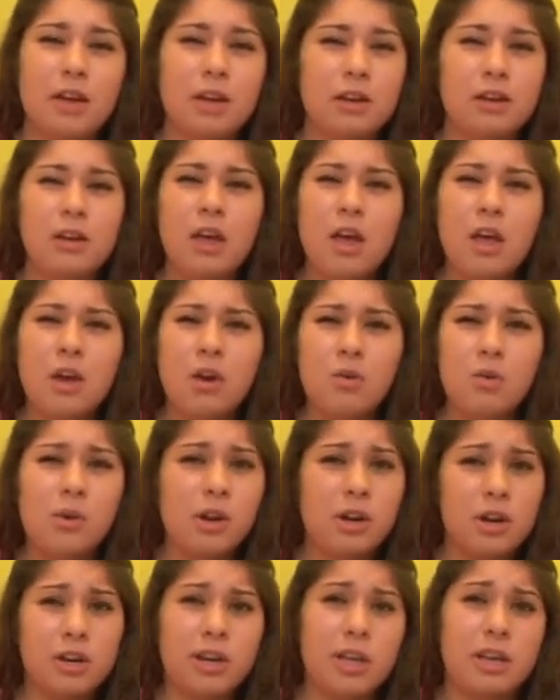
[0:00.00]
and
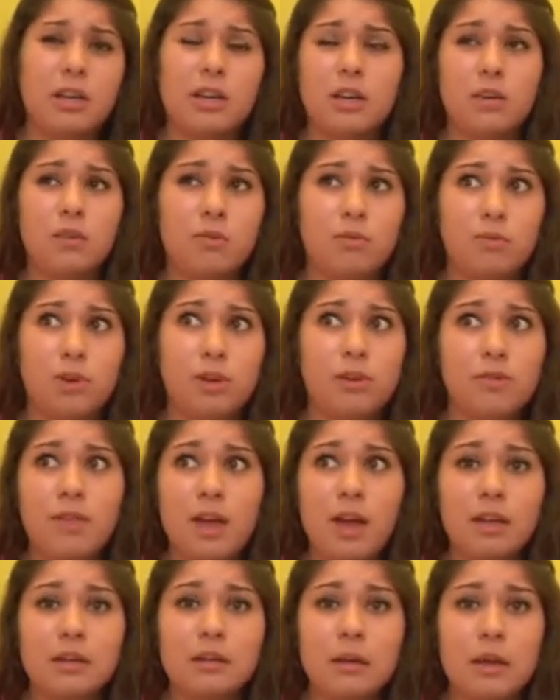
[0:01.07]
we're gonna get like rid of
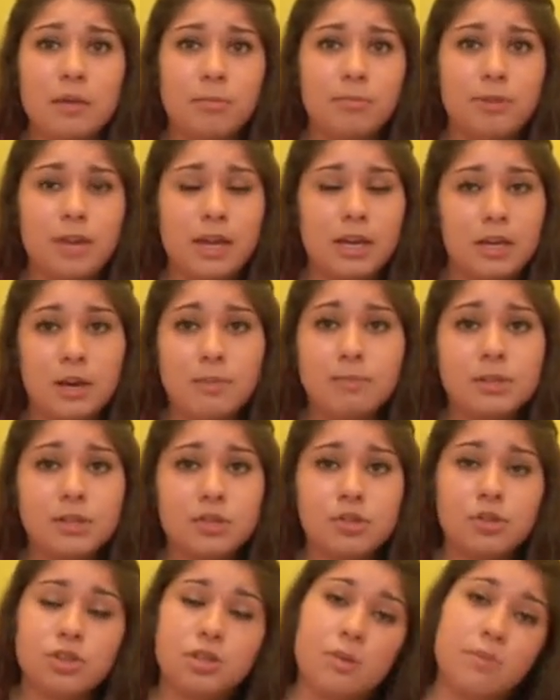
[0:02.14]
that and take it
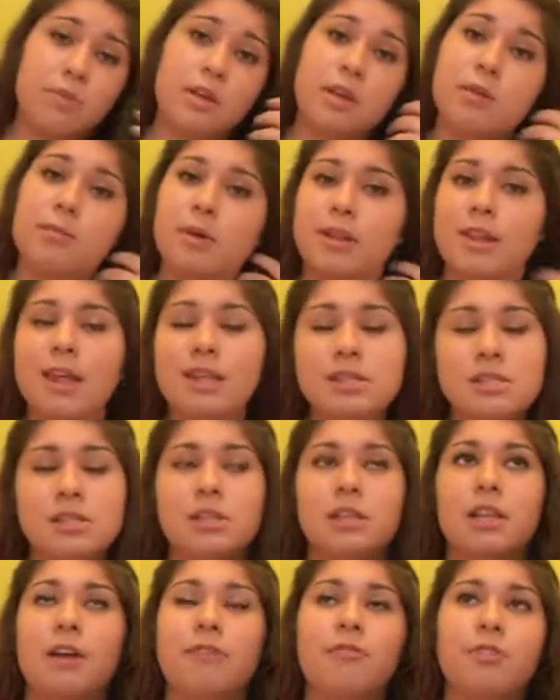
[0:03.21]
upstairs or something. But that's
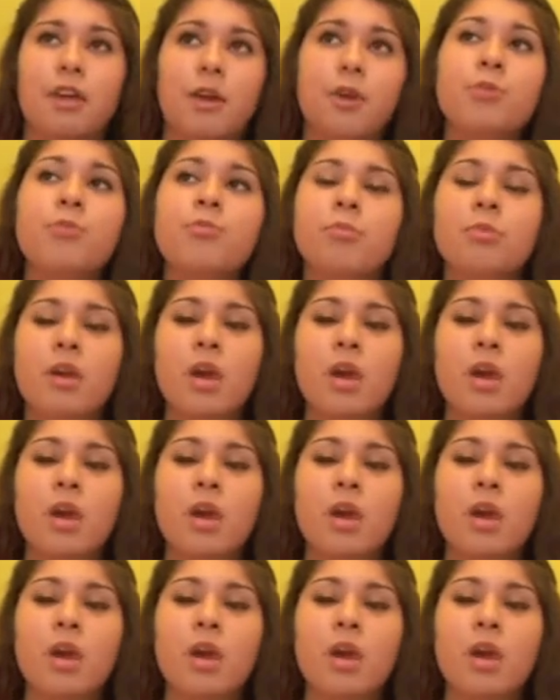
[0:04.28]
still left there.